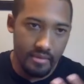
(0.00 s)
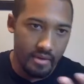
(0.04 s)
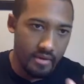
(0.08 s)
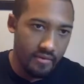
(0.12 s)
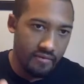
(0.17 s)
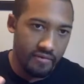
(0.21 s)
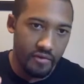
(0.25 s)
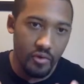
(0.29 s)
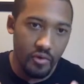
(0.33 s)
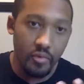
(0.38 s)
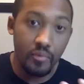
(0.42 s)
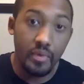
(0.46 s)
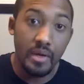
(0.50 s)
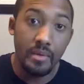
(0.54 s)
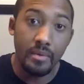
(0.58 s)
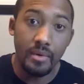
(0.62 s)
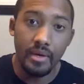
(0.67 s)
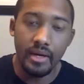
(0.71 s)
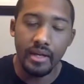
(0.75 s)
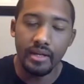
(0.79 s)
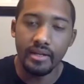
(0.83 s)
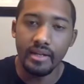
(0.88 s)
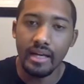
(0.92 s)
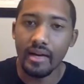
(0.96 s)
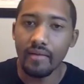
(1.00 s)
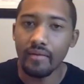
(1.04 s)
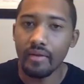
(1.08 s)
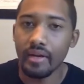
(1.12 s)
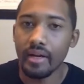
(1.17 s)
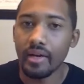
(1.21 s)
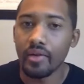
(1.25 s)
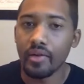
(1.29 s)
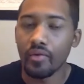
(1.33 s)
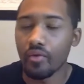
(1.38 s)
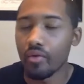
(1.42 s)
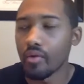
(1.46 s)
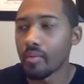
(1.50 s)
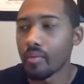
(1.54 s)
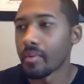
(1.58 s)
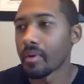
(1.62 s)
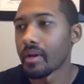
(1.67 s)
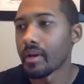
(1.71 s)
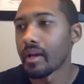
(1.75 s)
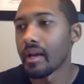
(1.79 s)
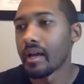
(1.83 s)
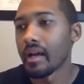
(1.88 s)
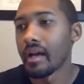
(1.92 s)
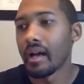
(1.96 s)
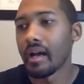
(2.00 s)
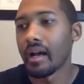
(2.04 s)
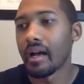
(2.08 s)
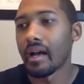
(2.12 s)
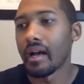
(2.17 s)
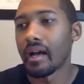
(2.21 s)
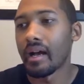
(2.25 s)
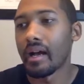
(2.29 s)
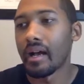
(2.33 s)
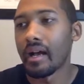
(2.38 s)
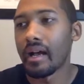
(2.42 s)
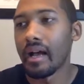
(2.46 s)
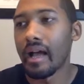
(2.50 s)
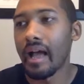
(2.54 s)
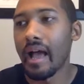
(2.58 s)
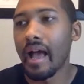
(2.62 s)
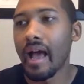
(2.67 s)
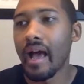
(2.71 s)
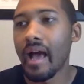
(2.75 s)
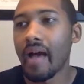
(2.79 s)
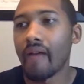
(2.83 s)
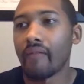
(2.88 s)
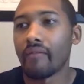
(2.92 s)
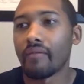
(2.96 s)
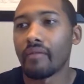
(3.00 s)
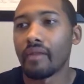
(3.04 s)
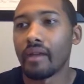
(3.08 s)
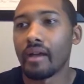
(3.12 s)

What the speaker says: a few people inside of any group have